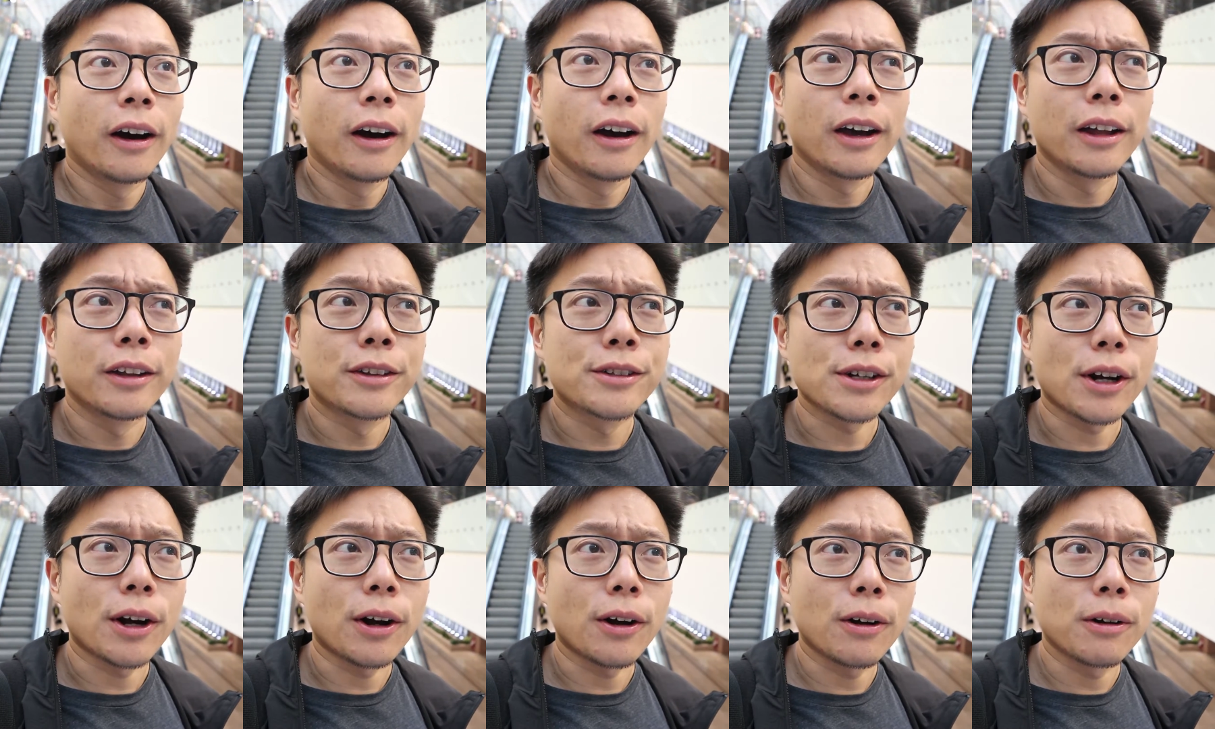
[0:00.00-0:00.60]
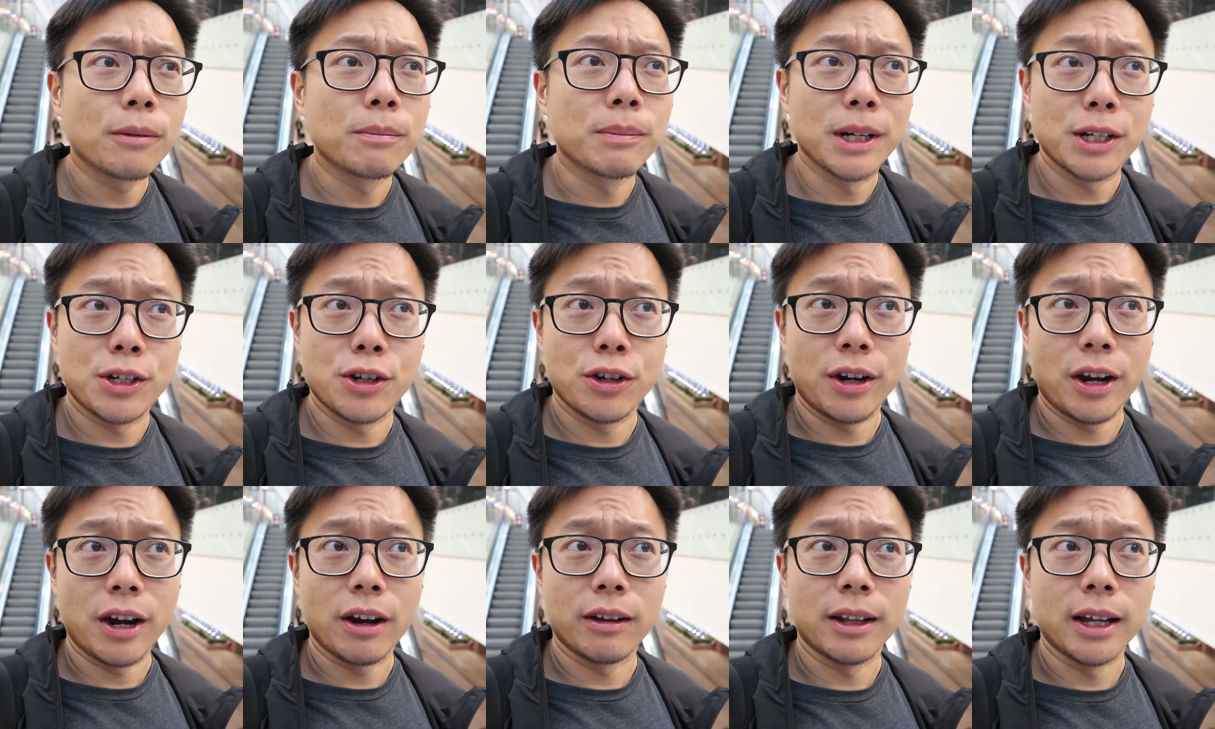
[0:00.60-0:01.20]
It's all
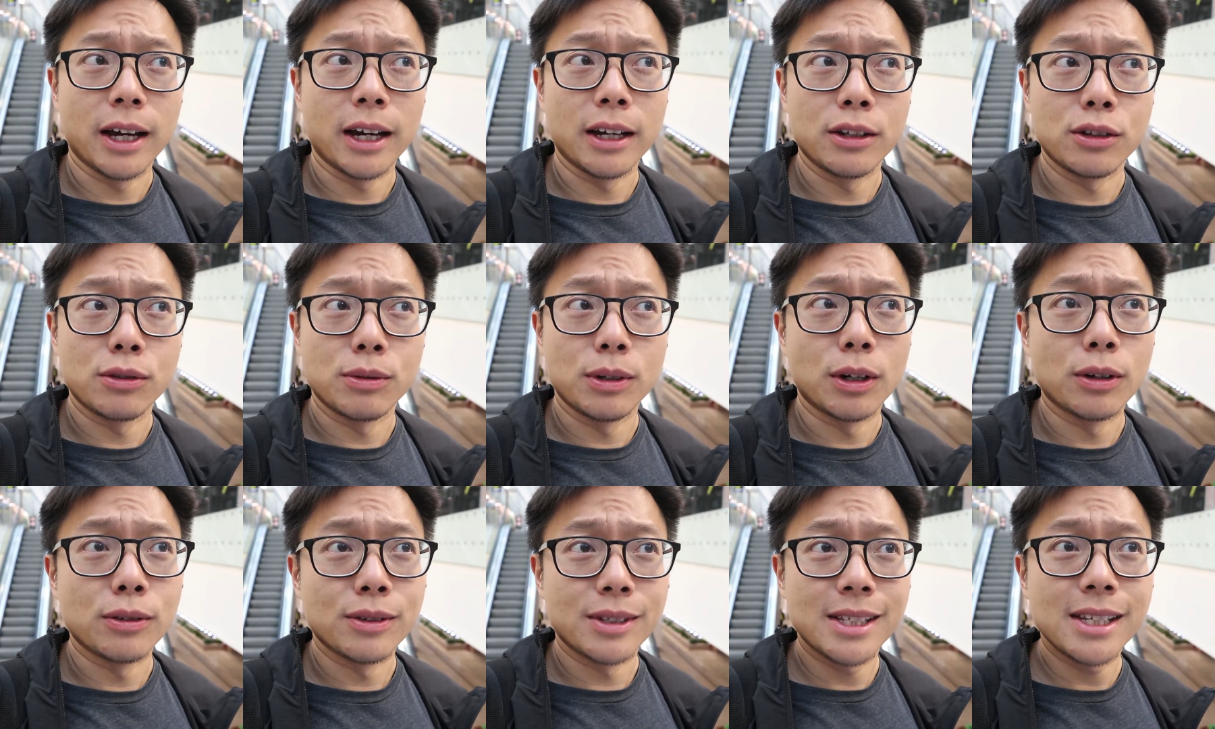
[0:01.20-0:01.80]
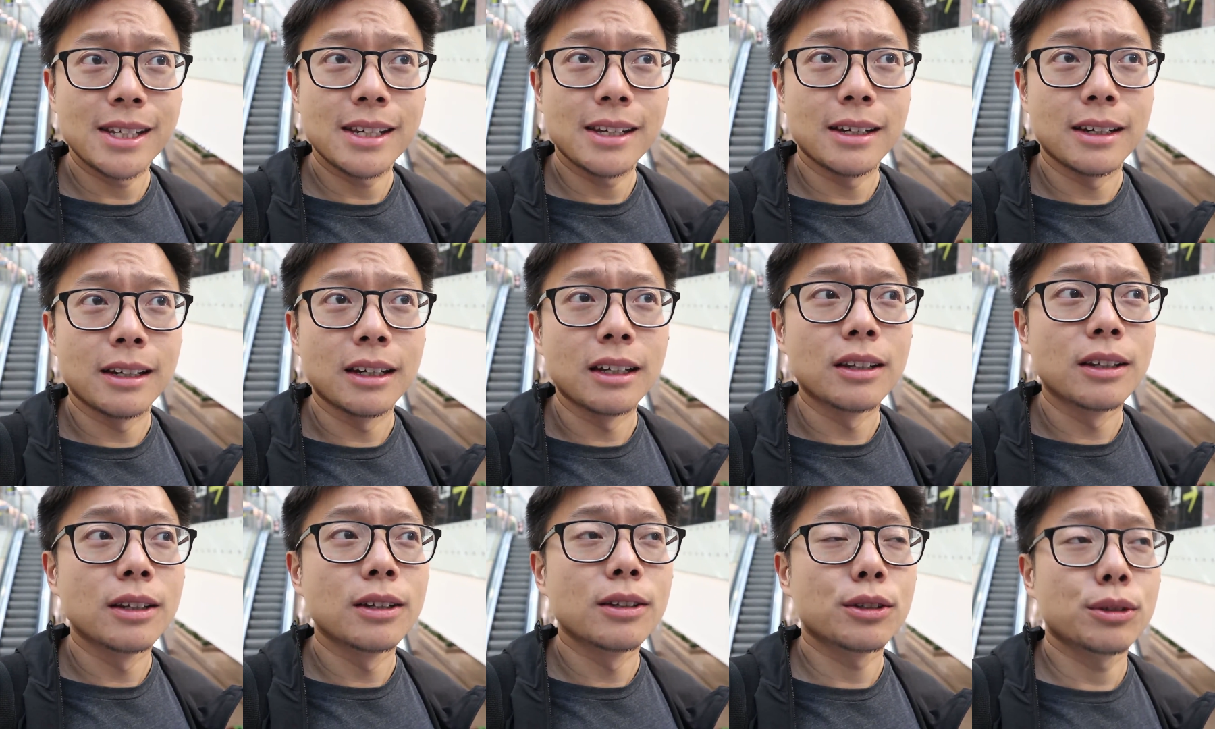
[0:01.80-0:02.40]
budget airlines, we don't see
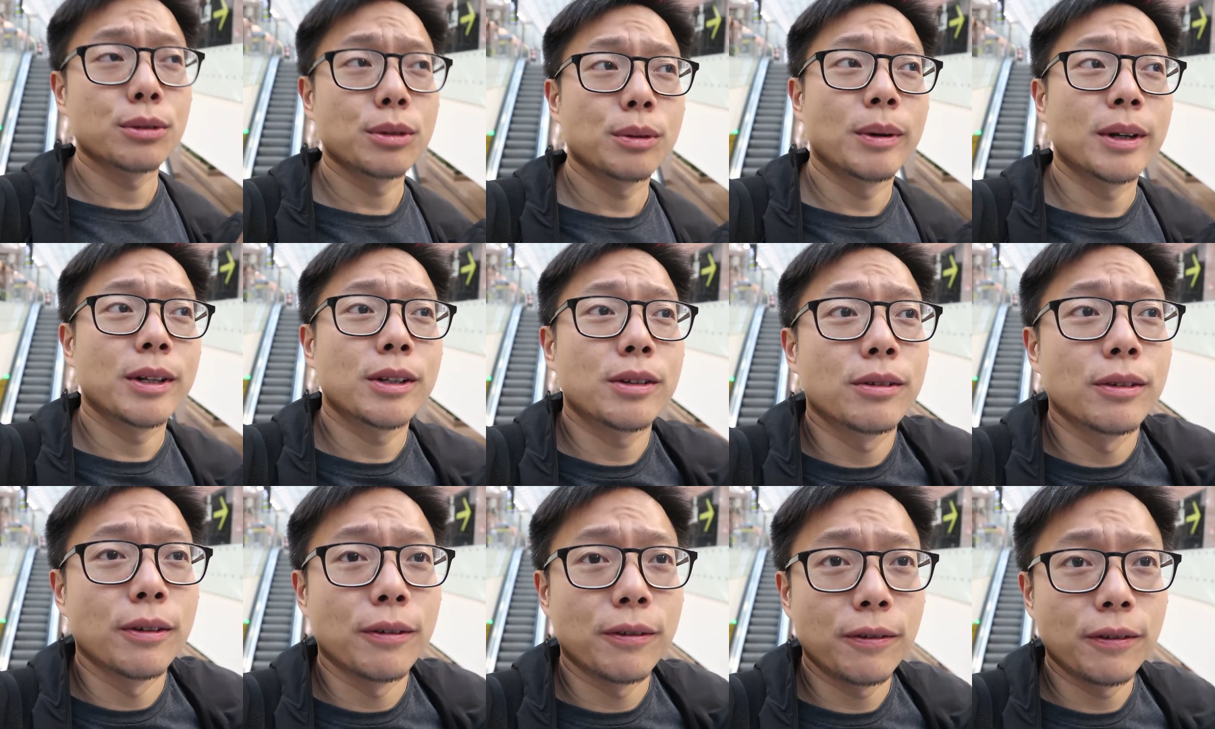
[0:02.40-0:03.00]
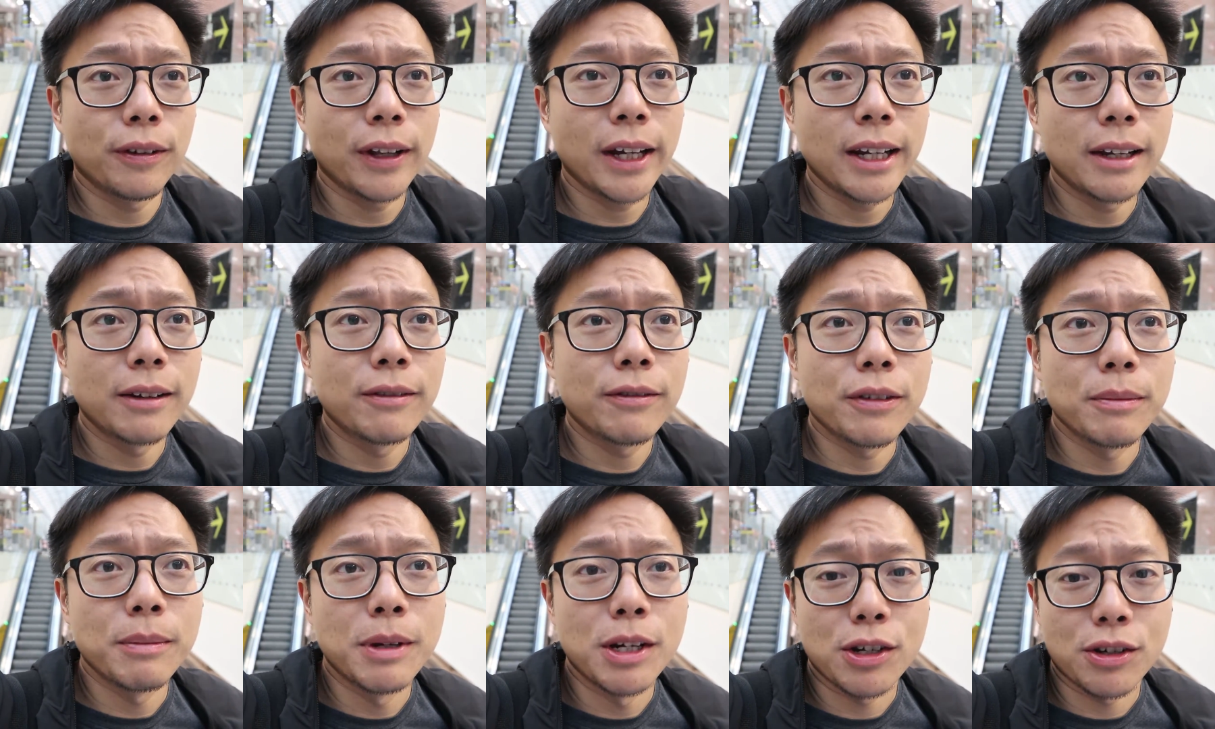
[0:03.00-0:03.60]
it, so we went to the flight
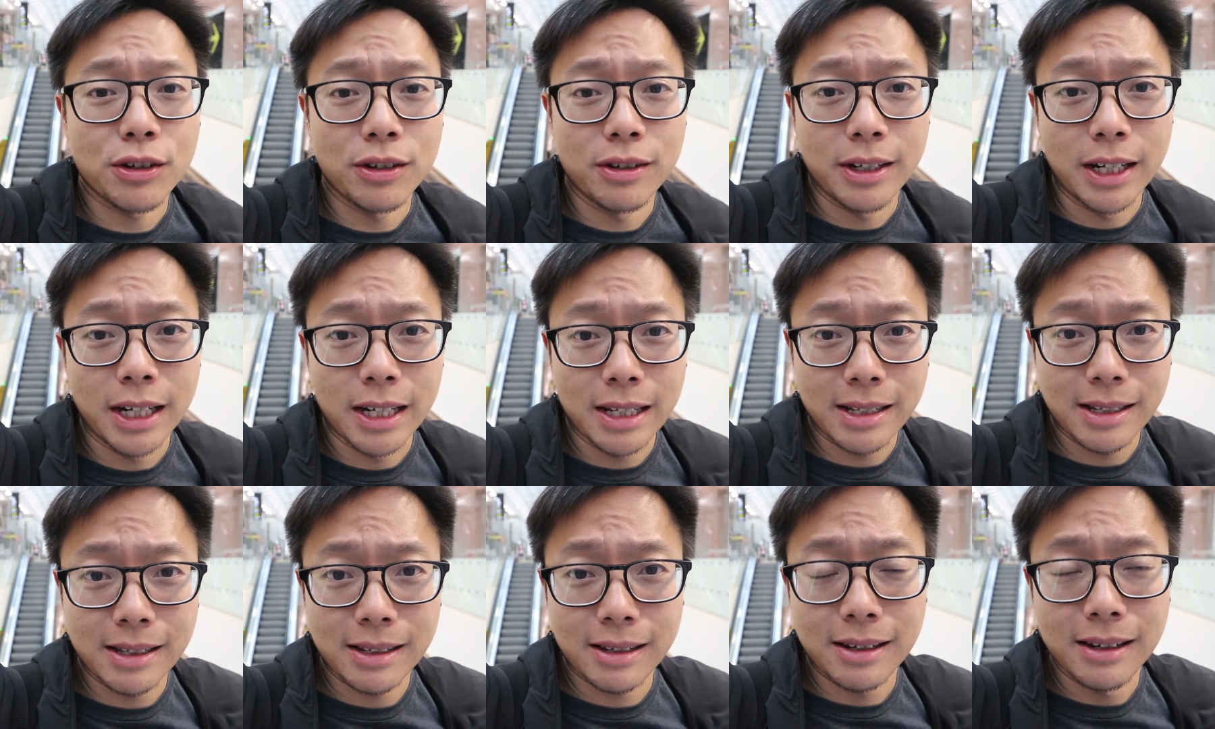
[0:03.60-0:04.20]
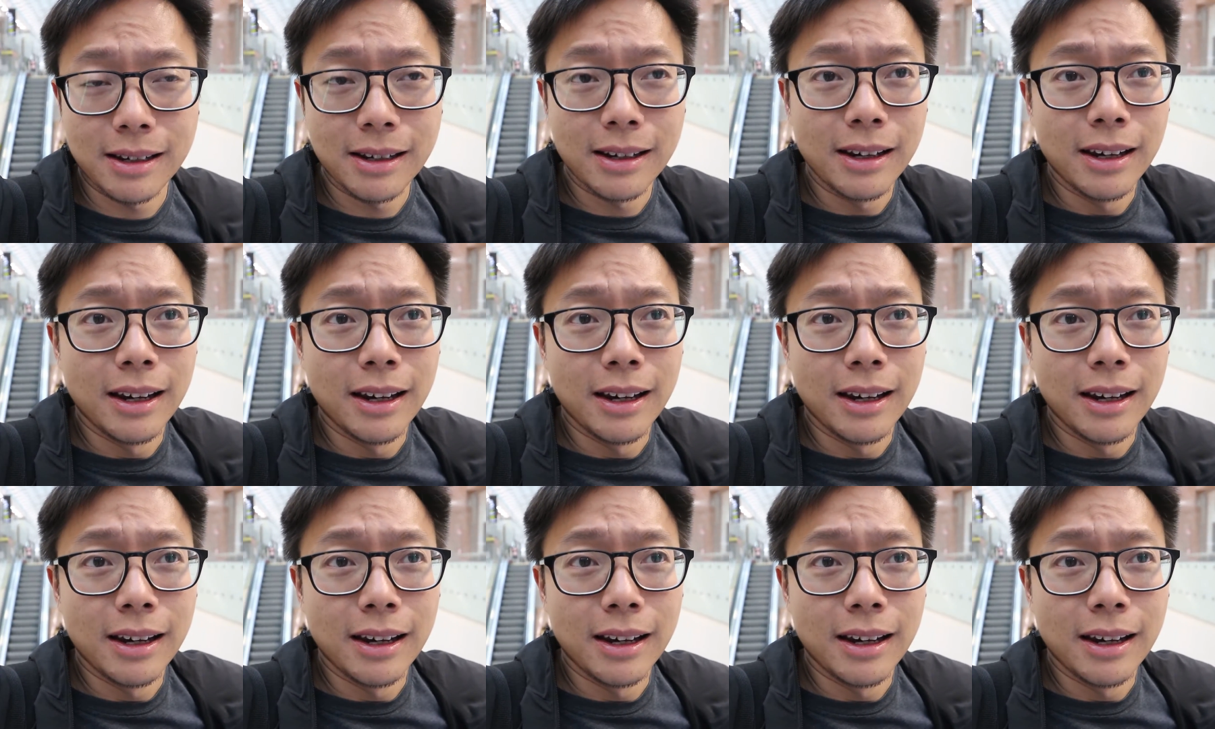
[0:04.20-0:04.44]
information desk,